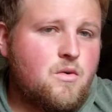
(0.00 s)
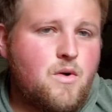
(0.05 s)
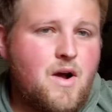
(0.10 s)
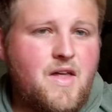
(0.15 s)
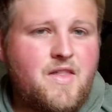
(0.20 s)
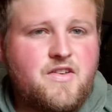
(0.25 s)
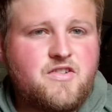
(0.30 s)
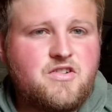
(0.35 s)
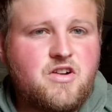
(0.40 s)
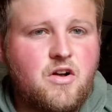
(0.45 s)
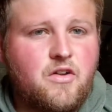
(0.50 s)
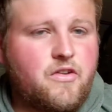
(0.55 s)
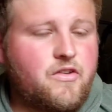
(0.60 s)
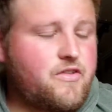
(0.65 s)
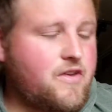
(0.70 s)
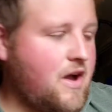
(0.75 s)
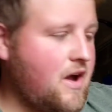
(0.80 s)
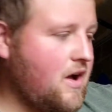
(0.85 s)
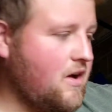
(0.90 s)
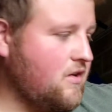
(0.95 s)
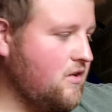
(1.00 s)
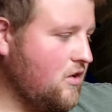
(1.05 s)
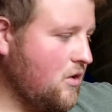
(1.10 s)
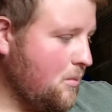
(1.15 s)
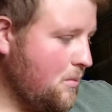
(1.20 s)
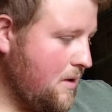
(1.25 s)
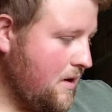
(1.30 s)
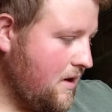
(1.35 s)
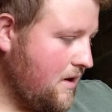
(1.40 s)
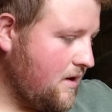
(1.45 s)
wear the shoulders out a little
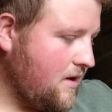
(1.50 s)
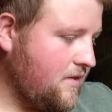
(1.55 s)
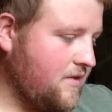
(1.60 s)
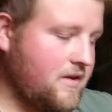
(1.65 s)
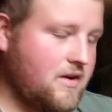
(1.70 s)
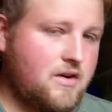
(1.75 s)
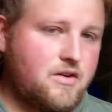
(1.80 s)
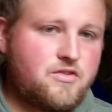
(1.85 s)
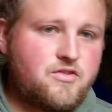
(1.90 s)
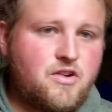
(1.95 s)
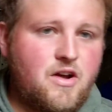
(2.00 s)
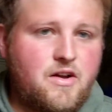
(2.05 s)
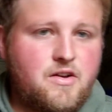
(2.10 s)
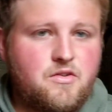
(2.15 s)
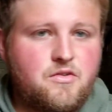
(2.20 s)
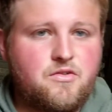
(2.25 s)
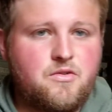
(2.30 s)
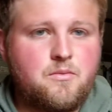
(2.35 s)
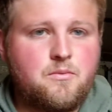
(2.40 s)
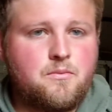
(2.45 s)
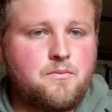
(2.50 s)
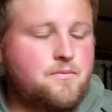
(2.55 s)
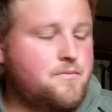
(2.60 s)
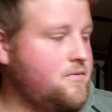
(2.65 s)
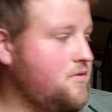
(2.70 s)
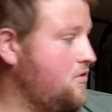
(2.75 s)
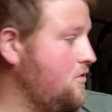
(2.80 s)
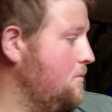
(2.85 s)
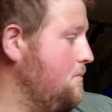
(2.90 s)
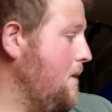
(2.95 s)
bit, and then I'll try do some
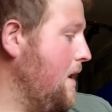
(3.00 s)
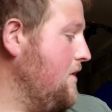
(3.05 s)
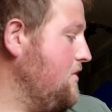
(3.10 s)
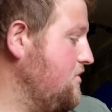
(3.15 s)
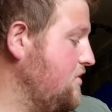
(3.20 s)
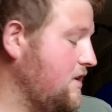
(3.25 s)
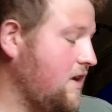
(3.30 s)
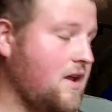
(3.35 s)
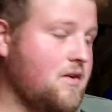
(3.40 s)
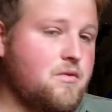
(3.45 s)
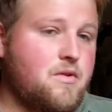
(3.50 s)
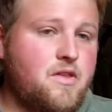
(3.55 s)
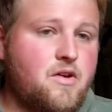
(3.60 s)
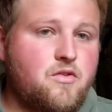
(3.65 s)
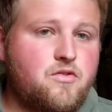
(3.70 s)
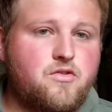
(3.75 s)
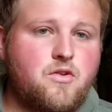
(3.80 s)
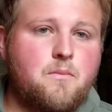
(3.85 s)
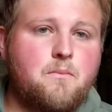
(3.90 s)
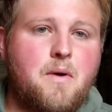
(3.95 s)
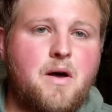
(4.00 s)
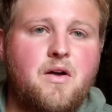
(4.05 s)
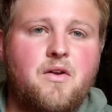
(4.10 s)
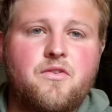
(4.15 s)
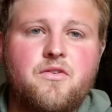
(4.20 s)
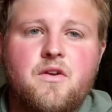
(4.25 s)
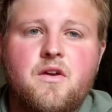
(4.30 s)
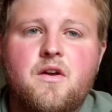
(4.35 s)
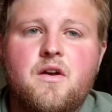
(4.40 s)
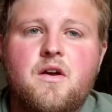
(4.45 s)
some bench again with those
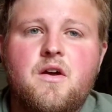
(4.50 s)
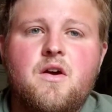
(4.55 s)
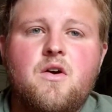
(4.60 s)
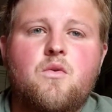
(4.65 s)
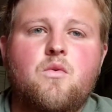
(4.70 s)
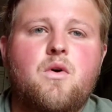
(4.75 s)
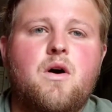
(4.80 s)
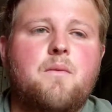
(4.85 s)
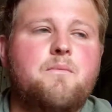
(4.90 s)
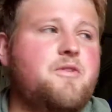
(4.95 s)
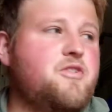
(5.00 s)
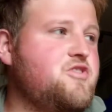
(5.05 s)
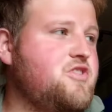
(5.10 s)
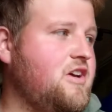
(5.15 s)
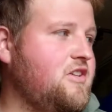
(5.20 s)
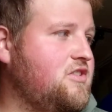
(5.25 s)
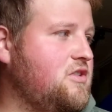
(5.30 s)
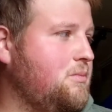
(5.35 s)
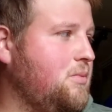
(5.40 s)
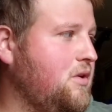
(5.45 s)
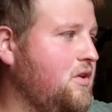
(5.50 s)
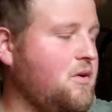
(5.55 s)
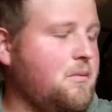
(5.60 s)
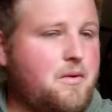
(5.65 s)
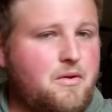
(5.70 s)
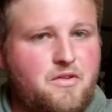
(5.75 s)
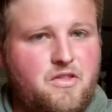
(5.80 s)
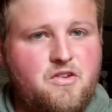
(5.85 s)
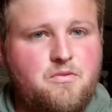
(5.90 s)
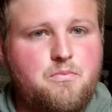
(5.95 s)
dumbbells warm the chest up a little
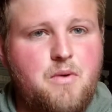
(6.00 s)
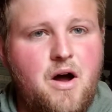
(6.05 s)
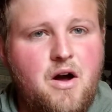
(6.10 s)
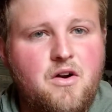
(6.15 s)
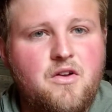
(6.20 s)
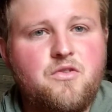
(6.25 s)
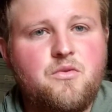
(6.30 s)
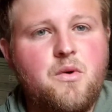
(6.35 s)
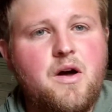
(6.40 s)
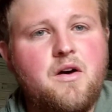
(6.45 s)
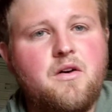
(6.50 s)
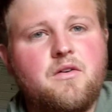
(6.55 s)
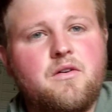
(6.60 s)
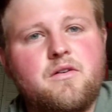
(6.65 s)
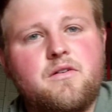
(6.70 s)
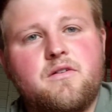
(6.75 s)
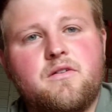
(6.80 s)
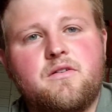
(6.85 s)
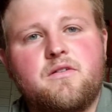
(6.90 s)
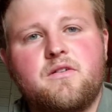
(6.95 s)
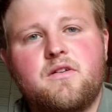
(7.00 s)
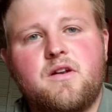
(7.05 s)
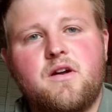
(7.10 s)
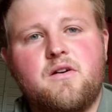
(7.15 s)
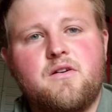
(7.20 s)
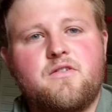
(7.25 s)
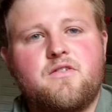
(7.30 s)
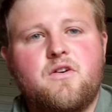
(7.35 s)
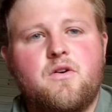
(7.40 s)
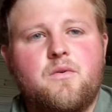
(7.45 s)
bit with this bar as well. You
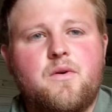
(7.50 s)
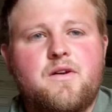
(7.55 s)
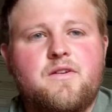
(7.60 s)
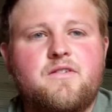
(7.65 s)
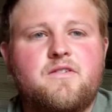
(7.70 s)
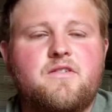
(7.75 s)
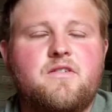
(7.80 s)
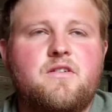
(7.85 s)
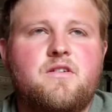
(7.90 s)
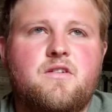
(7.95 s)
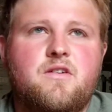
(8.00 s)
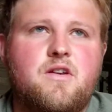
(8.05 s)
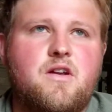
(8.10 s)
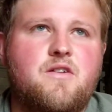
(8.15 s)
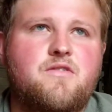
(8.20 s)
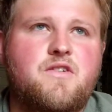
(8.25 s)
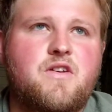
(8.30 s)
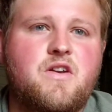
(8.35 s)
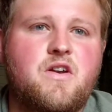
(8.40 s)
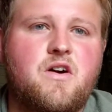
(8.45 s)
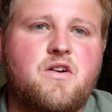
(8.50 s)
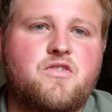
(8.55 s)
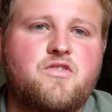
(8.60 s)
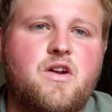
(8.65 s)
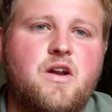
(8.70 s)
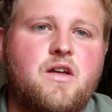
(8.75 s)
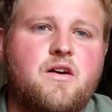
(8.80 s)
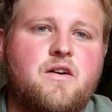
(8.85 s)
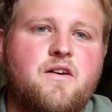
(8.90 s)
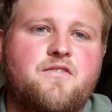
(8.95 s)
know, it's always you know if you're not
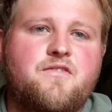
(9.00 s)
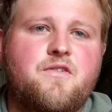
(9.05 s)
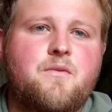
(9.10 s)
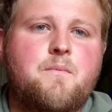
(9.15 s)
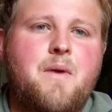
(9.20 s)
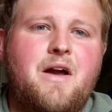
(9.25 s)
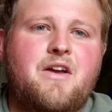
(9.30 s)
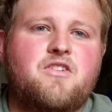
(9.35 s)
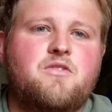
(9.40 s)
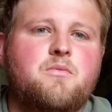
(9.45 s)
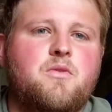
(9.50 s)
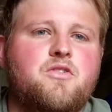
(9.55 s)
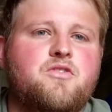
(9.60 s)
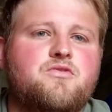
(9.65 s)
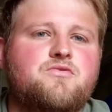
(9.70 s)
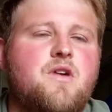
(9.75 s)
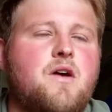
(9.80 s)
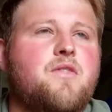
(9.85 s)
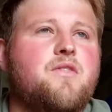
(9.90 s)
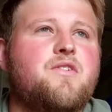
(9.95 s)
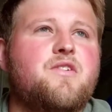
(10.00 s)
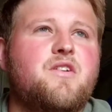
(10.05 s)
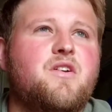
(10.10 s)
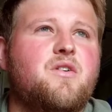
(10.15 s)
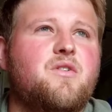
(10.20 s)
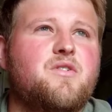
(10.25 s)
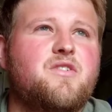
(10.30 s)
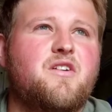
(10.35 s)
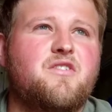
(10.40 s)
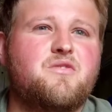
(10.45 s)
trying to lift for maximal strength, you
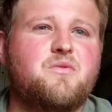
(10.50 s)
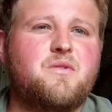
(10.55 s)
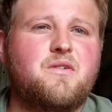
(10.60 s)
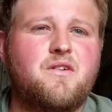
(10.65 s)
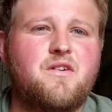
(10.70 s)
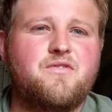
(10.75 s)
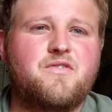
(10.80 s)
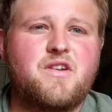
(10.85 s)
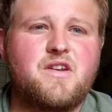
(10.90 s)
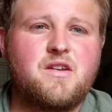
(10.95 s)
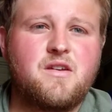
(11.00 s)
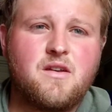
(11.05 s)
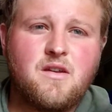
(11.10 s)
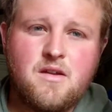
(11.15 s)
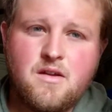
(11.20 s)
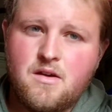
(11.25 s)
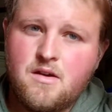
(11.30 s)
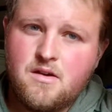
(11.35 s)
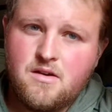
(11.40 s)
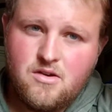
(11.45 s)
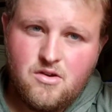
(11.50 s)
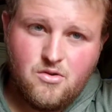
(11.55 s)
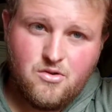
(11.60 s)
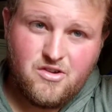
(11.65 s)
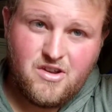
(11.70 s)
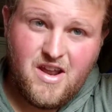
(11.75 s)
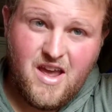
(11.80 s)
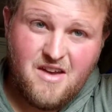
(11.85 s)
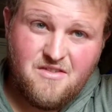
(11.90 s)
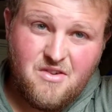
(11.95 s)
don't always have to be lifting
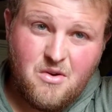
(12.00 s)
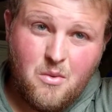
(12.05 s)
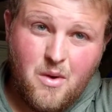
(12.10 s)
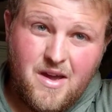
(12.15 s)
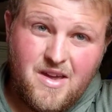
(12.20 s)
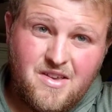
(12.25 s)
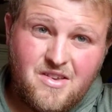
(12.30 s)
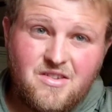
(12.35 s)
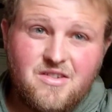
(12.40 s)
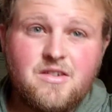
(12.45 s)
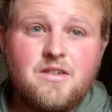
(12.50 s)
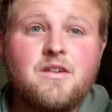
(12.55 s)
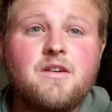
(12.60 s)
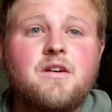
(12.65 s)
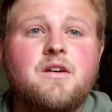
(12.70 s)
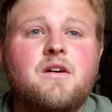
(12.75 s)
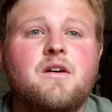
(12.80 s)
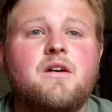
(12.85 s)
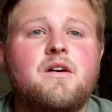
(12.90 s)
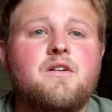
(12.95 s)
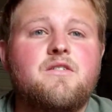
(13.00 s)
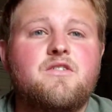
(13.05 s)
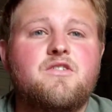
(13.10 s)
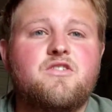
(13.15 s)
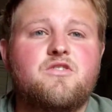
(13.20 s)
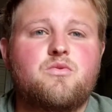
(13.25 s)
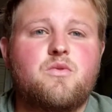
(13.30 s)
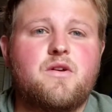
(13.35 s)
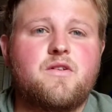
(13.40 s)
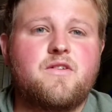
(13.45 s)
using heavy weights. If
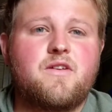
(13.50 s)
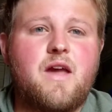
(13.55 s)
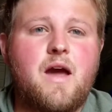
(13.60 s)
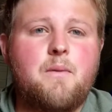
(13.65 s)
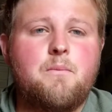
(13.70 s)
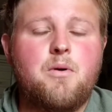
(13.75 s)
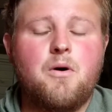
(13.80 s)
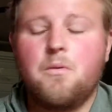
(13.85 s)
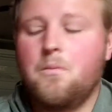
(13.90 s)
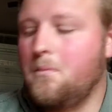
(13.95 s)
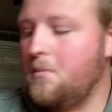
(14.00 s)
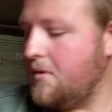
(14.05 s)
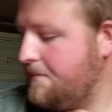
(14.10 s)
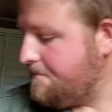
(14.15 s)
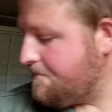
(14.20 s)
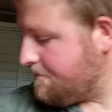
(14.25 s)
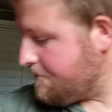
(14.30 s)
you're just wanting to get a pump.